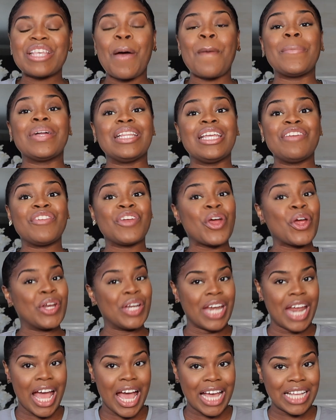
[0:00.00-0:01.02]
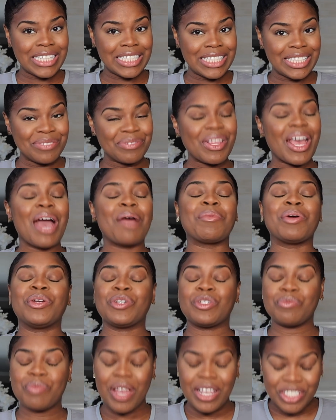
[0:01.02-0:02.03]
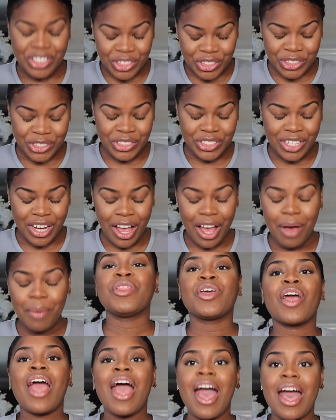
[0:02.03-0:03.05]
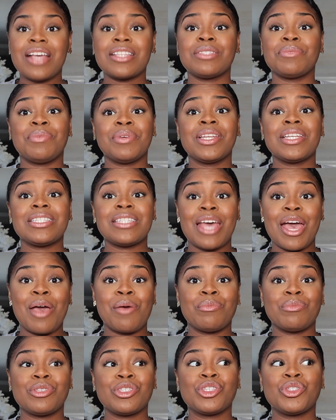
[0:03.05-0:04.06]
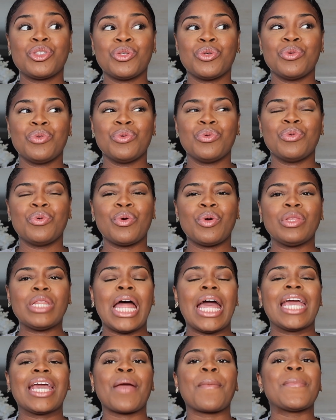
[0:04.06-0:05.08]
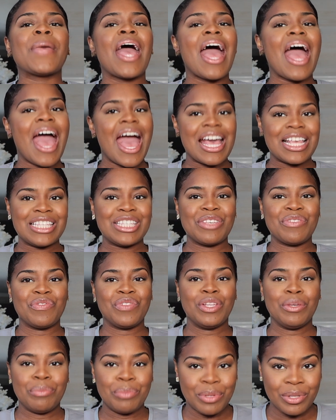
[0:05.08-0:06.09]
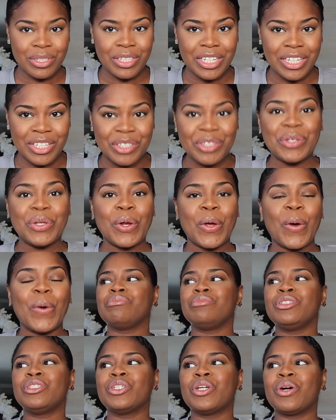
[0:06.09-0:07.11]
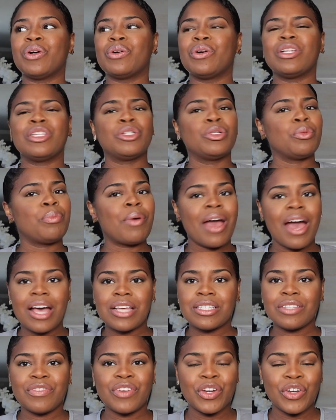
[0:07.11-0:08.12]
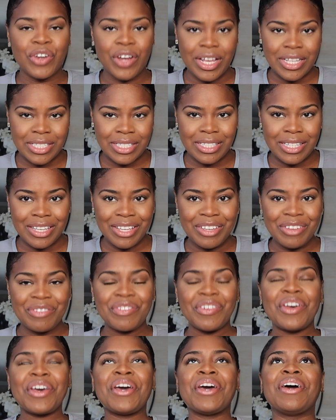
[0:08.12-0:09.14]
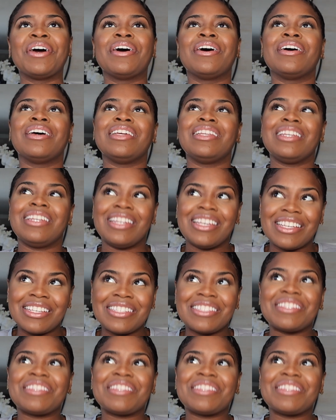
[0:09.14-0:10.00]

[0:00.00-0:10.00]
believe it or not, at my nurse practitioner job, there has been attempts to like passively bully, a little passive aggressiveness